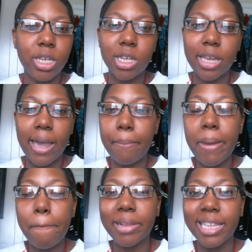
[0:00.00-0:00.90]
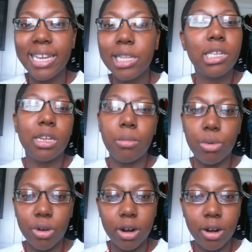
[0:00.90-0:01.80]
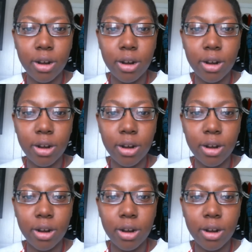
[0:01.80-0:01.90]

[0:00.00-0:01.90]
just can't be pleased anymore.